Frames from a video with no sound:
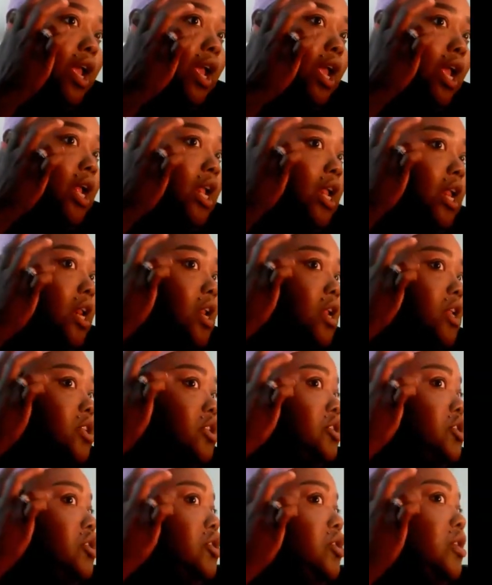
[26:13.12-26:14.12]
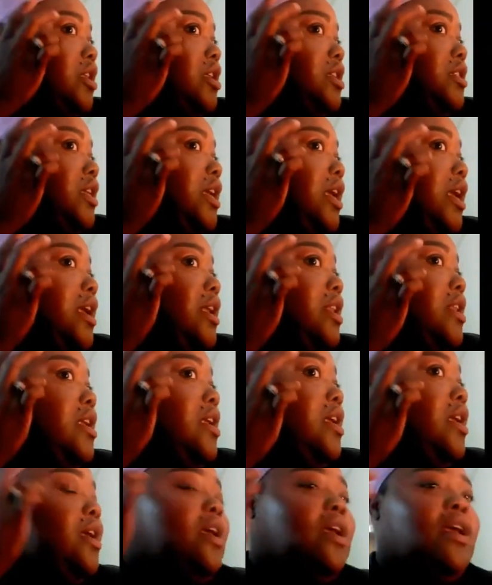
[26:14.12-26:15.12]
into the skin
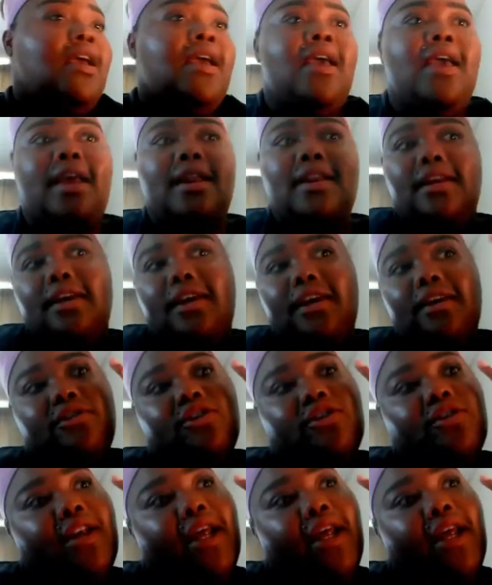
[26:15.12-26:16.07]
and it gives you